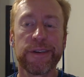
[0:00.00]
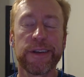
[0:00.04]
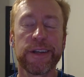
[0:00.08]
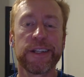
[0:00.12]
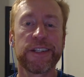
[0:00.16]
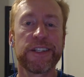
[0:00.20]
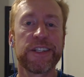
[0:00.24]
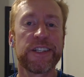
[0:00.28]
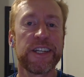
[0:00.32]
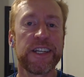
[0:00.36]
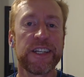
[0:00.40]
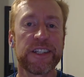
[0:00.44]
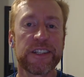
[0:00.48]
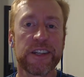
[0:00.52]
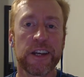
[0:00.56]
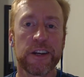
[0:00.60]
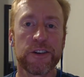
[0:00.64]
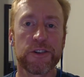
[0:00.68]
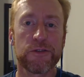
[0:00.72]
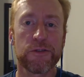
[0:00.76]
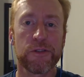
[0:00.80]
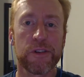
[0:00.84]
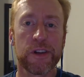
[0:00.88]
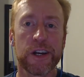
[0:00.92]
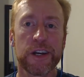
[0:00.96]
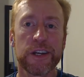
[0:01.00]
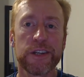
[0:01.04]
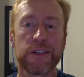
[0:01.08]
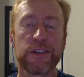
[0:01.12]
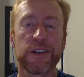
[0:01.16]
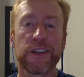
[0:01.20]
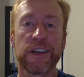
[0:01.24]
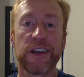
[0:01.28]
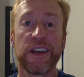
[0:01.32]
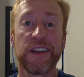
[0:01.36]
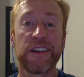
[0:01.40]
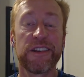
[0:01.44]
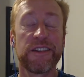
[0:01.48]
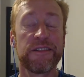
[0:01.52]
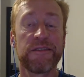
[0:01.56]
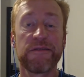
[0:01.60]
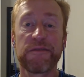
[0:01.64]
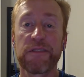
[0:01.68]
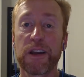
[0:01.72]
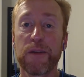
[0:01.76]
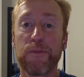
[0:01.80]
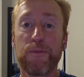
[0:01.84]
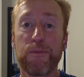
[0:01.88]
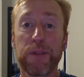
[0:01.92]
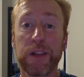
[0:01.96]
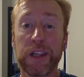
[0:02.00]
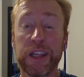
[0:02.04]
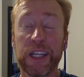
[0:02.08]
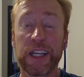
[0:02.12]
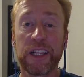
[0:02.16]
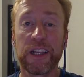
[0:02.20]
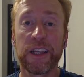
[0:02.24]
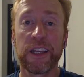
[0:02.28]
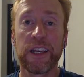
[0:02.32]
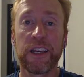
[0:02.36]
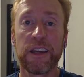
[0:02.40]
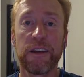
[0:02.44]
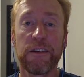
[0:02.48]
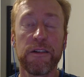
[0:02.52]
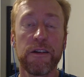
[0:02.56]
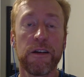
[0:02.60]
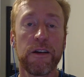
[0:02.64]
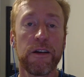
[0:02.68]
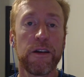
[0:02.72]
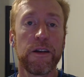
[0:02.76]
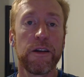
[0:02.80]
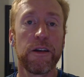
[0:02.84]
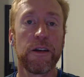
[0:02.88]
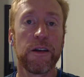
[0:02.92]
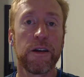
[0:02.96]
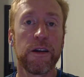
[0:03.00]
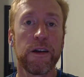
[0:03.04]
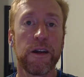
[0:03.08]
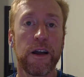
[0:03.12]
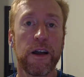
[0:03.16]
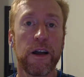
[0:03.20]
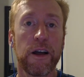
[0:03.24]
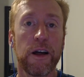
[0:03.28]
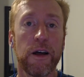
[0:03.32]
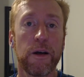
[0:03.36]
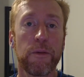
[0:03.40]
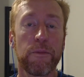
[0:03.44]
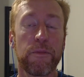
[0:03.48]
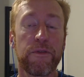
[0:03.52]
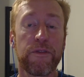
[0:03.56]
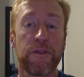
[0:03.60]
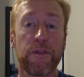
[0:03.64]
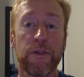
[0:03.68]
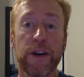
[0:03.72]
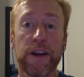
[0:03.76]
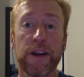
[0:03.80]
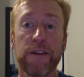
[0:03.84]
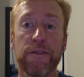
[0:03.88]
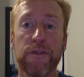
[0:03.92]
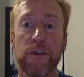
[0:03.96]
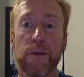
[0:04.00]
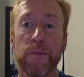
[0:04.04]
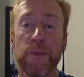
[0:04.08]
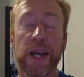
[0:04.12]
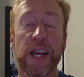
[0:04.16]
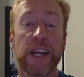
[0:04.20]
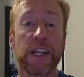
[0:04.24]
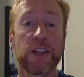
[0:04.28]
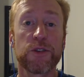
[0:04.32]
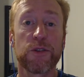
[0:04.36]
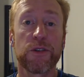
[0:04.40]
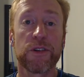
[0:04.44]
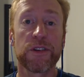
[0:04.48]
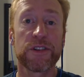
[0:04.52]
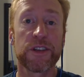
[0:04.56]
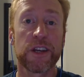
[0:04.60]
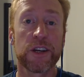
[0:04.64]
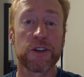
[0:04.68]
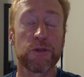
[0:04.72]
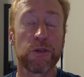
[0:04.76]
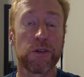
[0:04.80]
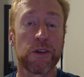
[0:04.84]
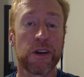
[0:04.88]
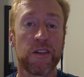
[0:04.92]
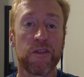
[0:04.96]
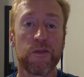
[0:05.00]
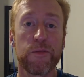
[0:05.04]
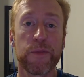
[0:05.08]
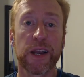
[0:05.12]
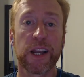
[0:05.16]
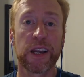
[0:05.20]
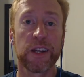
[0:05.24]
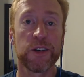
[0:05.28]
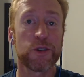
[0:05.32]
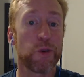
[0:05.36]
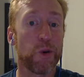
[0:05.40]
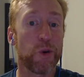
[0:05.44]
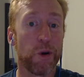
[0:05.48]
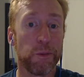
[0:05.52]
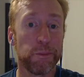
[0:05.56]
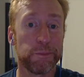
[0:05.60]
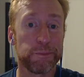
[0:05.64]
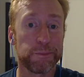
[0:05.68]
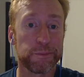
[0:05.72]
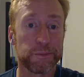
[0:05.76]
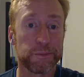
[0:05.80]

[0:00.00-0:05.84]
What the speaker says: It's decentralized and completely free from any sort of central government control.